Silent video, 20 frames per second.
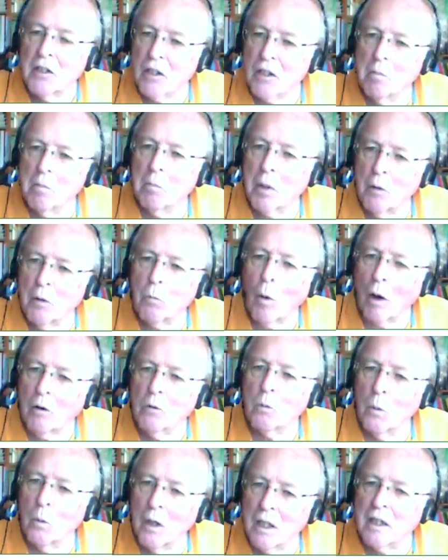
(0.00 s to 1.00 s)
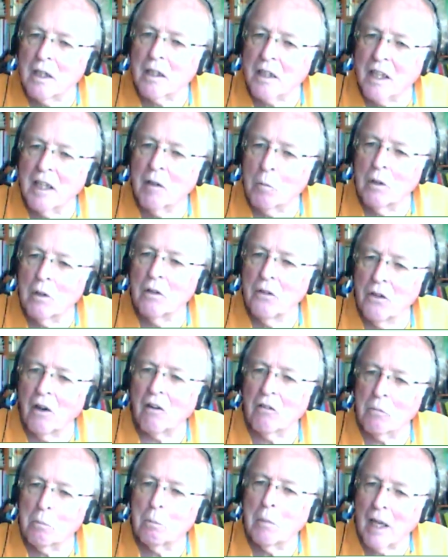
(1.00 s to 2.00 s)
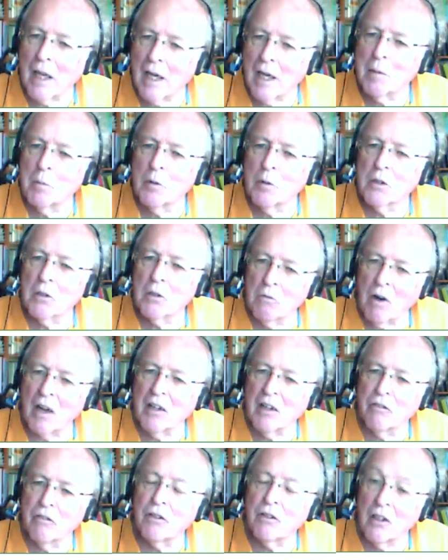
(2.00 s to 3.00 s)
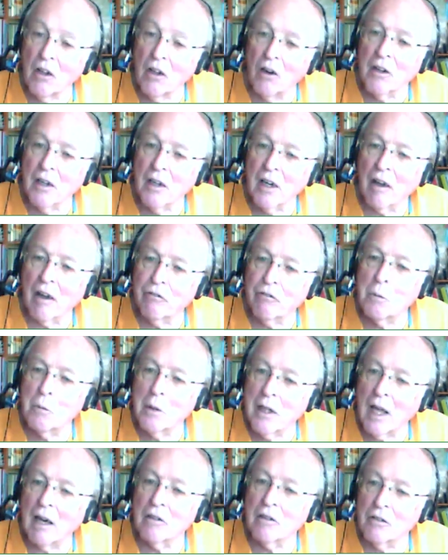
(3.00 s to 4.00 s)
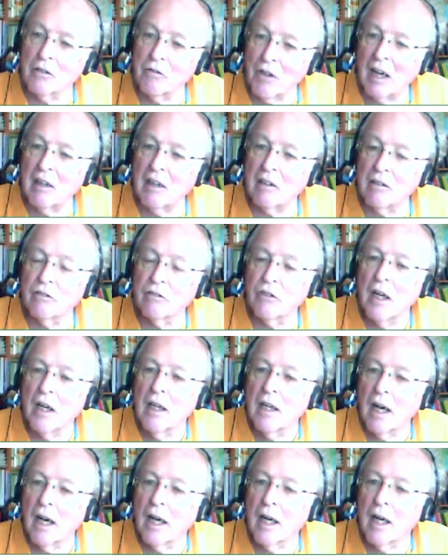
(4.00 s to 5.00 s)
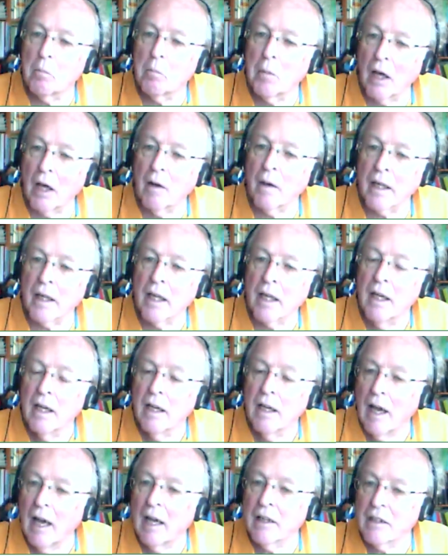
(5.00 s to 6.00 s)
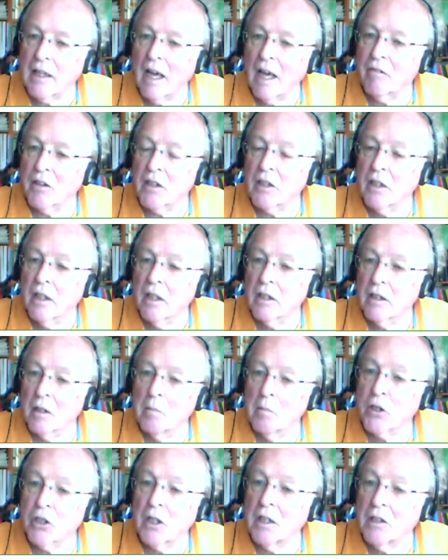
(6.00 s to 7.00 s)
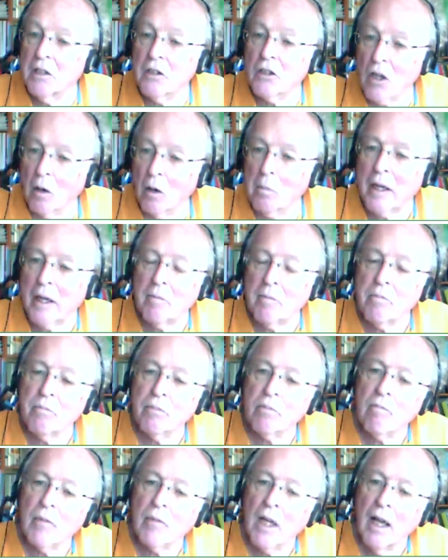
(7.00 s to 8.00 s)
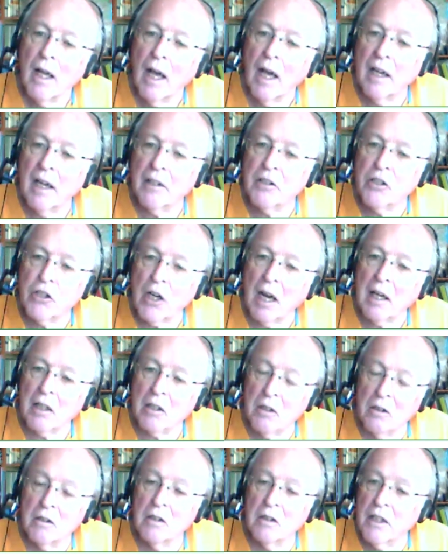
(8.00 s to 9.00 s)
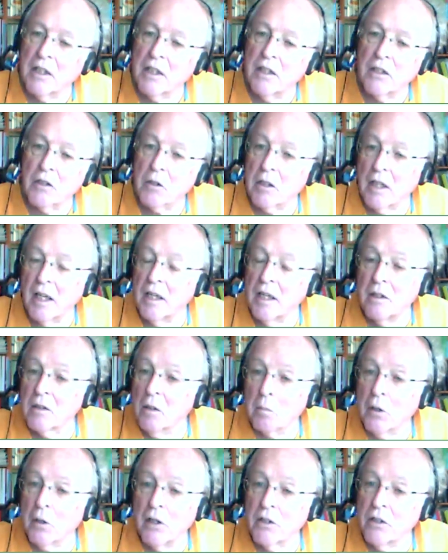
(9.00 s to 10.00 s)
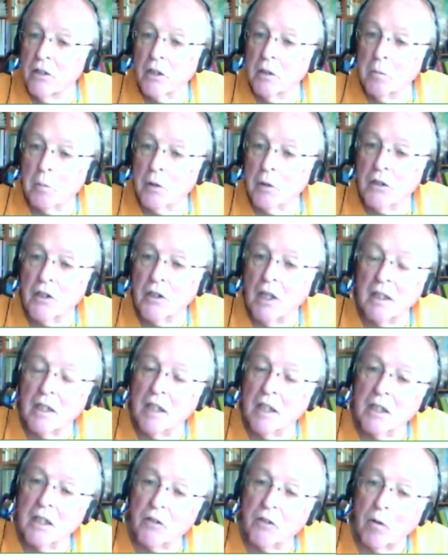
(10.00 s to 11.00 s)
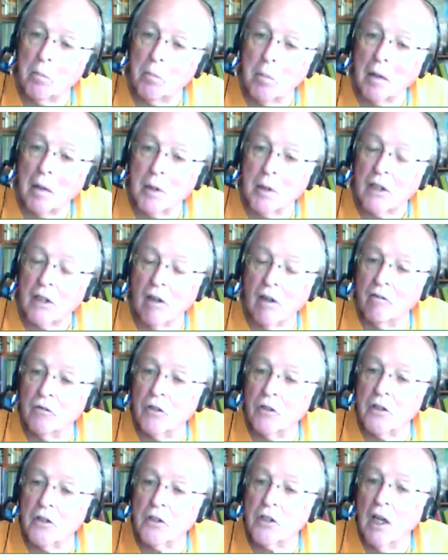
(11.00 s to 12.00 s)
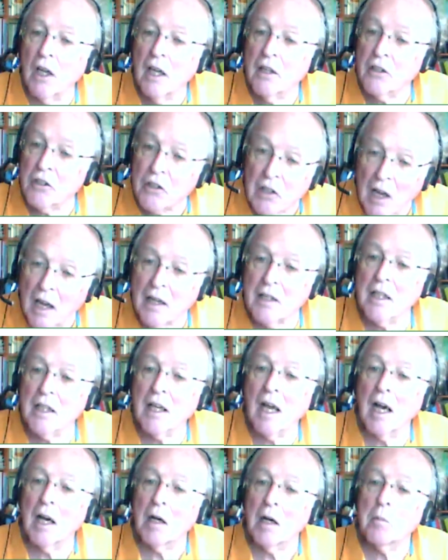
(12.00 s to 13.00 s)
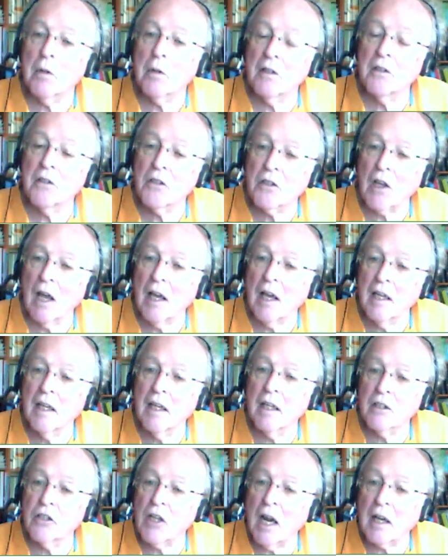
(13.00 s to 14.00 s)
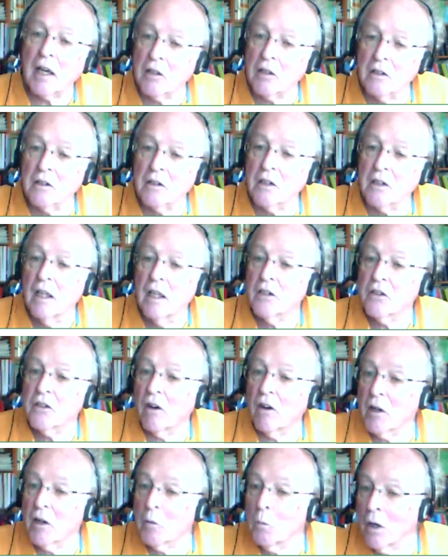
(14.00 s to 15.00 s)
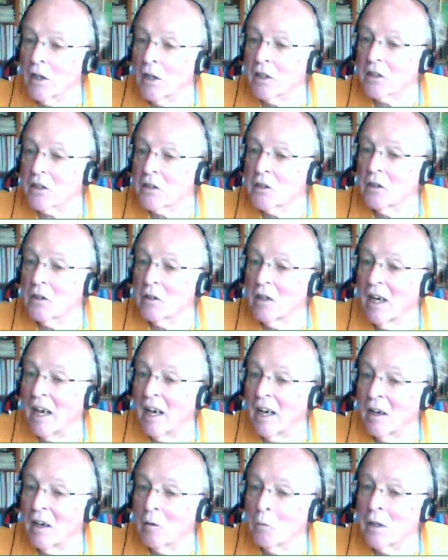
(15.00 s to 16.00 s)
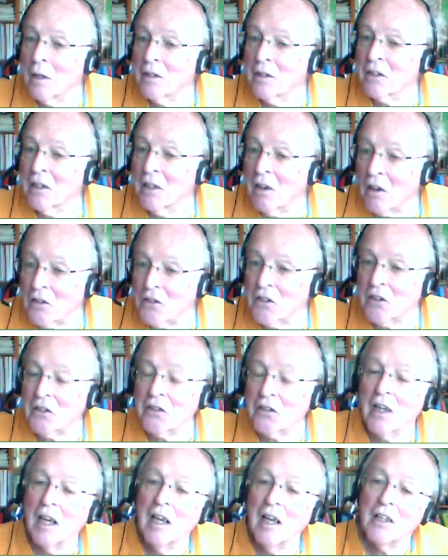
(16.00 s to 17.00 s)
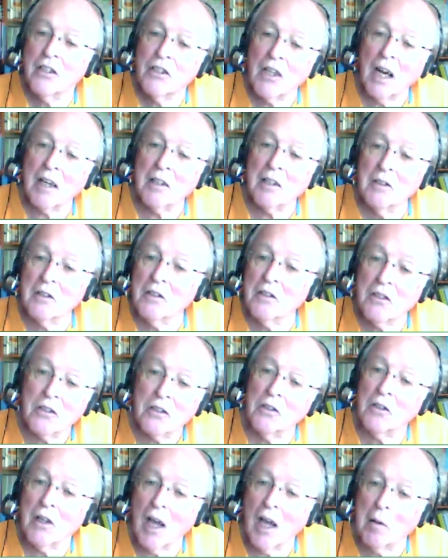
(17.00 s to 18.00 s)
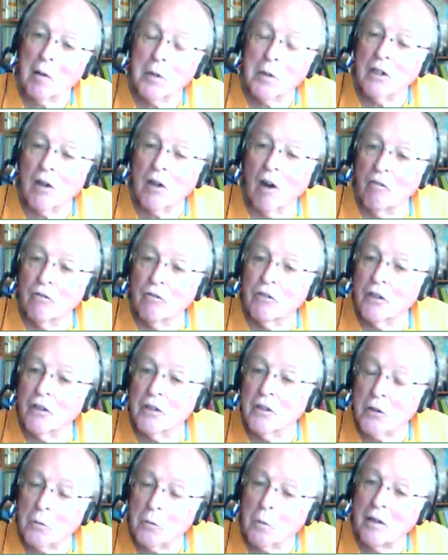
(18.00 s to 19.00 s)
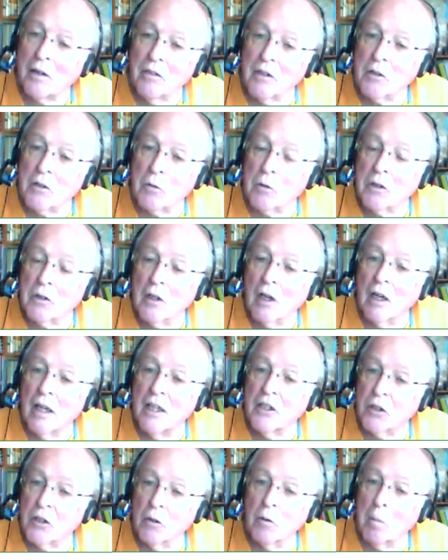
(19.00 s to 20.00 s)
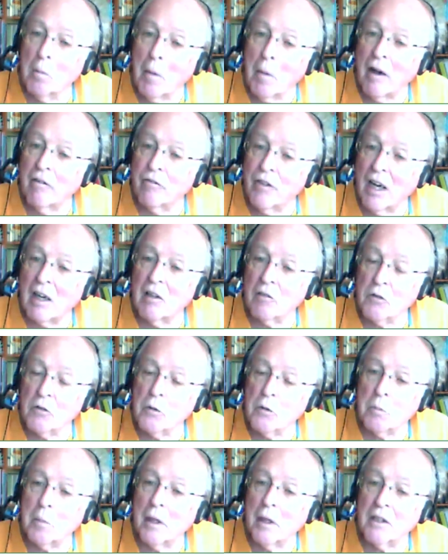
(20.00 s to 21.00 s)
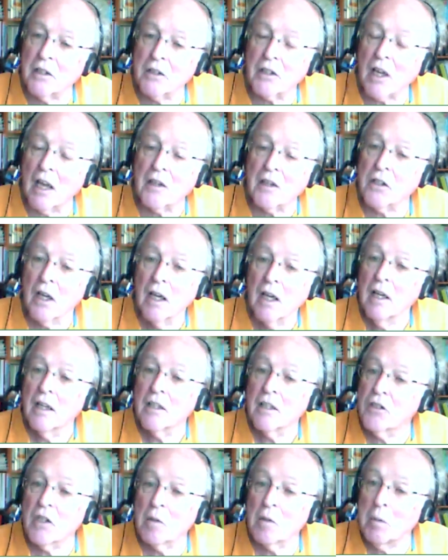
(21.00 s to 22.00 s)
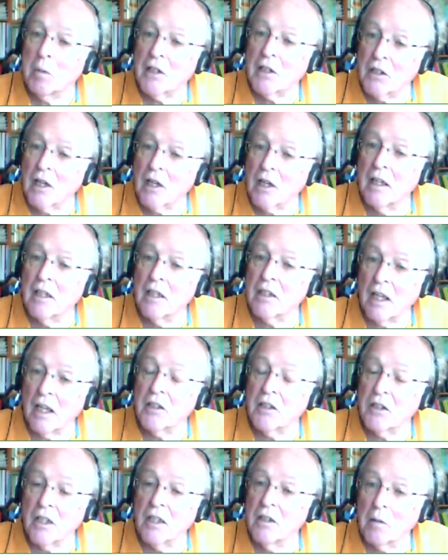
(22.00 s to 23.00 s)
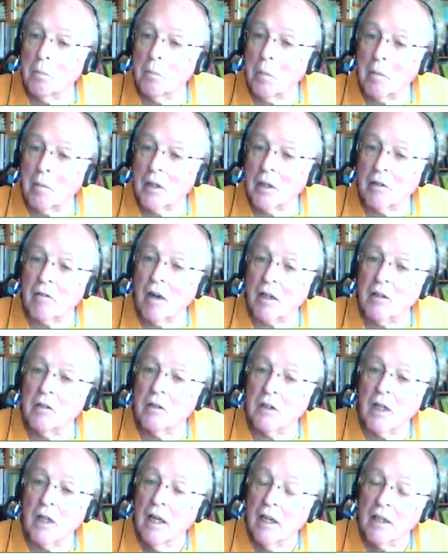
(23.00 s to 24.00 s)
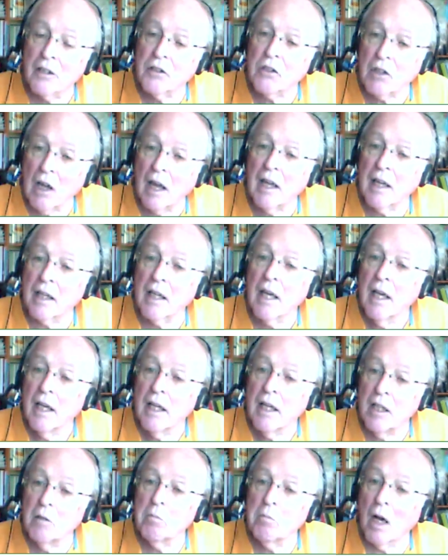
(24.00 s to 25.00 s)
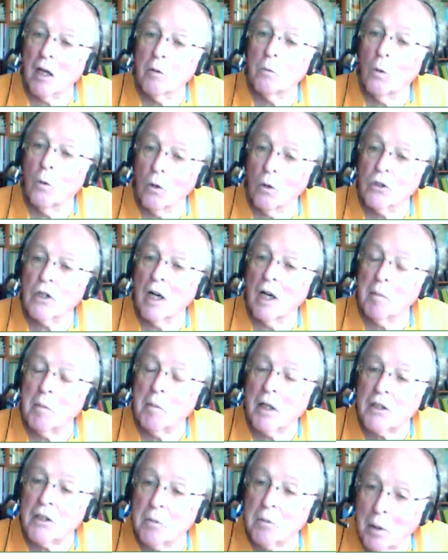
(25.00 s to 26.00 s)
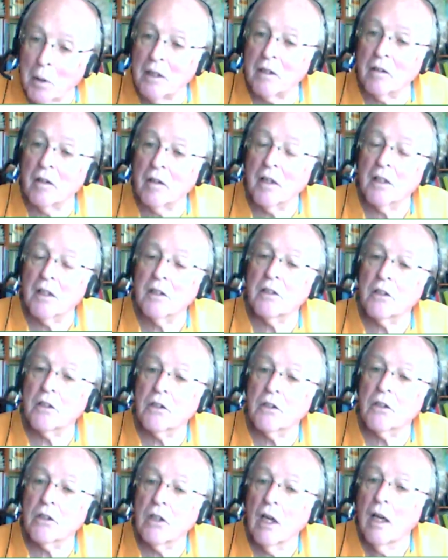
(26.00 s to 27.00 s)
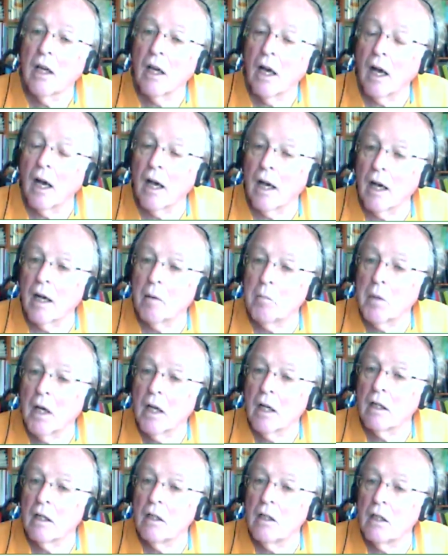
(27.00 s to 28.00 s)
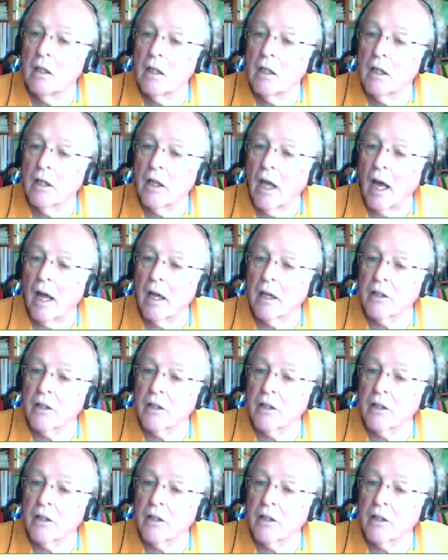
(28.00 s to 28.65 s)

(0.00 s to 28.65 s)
simply won't work. It will not be able to run for long enough without a valve uh, blowing and having the machine stopping. And Jack Good is in the printed proceedings of a public conference standing up and saying, Jack Good, sorry, worked uh, with Colossus. Jack Good stood up at a conference when this issue about valves was being discussed and simply is in the public record as saying, in my wartime experience, um, uh,